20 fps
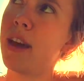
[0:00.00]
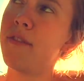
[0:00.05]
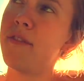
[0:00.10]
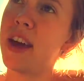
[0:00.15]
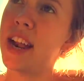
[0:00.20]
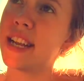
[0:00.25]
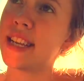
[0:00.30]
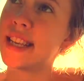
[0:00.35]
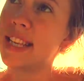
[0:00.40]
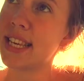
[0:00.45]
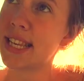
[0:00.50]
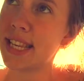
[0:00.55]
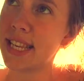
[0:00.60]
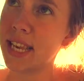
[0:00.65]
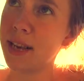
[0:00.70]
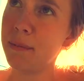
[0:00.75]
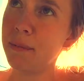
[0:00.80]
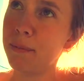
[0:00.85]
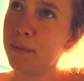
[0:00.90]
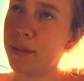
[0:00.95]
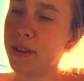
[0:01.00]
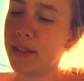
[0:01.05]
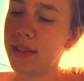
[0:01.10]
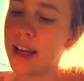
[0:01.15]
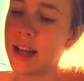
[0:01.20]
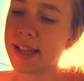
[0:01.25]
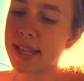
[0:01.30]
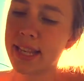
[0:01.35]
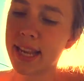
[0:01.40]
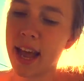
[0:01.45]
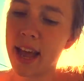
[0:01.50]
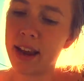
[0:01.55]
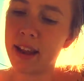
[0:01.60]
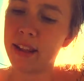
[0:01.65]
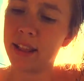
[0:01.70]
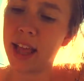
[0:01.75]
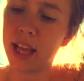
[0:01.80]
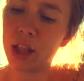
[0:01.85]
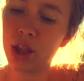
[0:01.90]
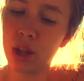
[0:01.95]
vet assistant. That's kind
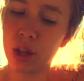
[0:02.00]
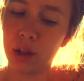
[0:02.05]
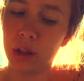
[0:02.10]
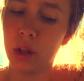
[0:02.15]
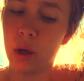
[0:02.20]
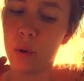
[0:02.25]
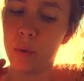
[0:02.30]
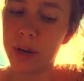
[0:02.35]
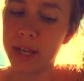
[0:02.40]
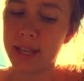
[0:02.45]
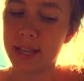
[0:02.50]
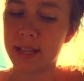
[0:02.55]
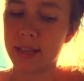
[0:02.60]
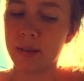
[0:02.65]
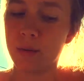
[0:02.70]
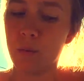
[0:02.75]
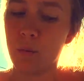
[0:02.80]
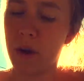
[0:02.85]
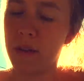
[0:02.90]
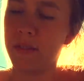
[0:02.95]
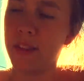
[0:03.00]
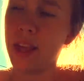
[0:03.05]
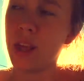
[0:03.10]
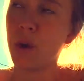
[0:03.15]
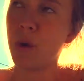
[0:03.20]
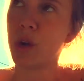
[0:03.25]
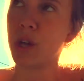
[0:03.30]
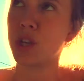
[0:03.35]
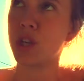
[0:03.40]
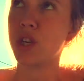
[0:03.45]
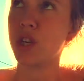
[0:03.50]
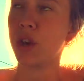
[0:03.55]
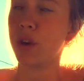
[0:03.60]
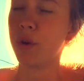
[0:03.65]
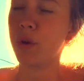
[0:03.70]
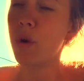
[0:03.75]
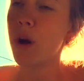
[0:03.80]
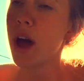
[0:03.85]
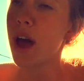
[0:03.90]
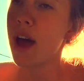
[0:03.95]
of like the lowest one that you can
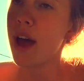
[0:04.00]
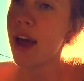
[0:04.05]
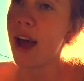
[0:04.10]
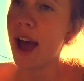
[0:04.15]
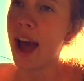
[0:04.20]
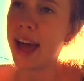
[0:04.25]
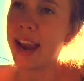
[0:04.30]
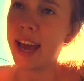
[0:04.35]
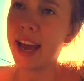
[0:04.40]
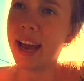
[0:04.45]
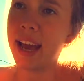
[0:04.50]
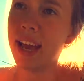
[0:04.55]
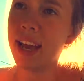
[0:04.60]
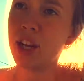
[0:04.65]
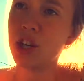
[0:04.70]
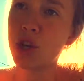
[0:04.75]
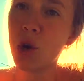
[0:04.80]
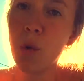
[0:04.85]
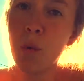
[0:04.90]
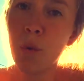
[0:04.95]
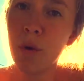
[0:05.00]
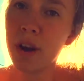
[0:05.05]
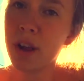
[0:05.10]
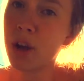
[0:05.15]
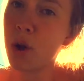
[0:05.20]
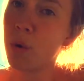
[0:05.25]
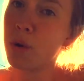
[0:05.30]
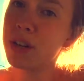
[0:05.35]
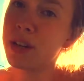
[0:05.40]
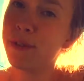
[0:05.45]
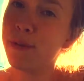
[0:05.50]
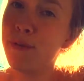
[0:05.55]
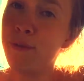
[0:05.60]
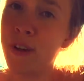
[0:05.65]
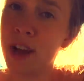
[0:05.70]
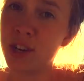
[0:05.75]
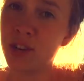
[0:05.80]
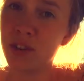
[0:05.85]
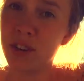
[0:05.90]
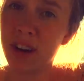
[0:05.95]
do, and I don't want to go into
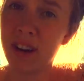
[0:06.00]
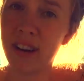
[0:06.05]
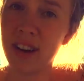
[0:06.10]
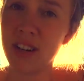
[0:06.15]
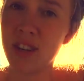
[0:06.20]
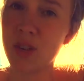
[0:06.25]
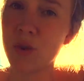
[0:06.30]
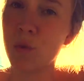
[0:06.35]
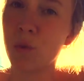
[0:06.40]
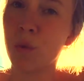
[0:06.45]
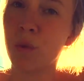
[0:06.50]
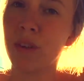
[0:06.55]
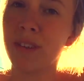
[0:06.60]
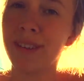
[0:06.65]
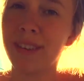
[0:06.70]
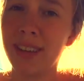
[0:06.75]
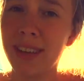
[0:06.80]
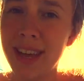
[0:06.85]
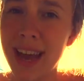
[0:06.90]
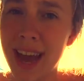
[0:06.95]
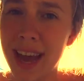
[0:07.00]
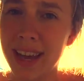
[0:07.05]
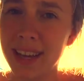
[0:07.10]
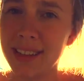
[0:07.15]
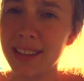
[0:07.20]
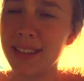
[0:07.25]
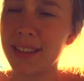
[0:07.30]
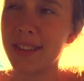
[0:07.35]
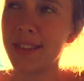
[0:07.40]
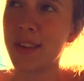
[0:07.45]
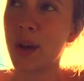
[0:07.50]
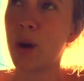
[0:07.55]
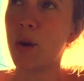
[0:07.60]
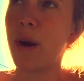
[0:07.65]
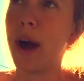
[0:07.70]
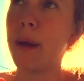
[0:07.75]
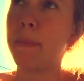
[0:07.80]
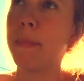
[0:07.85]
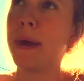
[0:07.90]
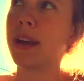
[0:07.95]
veterinary school yet,
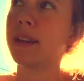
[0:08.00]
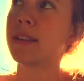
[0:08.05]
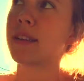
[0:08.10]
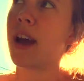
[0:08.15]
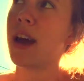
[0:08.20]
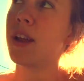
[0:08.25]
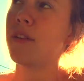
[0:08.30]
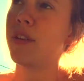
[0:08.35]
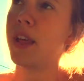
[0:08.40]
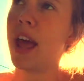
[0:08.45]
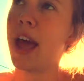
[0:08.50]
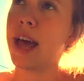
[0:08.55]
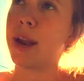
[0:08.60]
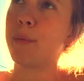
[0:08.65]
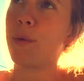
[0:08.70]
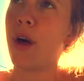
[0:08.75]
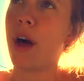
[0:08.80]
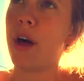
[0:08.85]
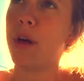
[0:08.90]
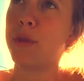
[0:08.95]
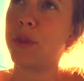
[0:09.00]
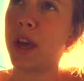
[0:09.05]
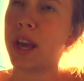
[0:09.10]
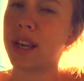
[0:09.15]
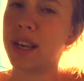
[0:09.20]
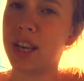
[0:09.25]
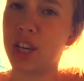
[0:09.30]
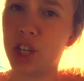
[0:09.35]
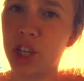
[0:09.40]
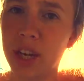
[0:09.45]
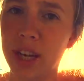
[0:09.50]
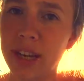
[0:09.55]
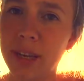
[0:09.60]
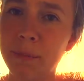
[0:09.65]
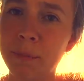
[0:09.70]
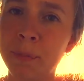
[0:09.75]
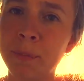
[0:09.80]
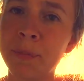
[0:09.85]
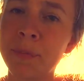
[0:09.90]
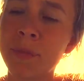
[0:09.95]
so I picked kind of an animal health
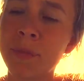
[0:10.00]
technician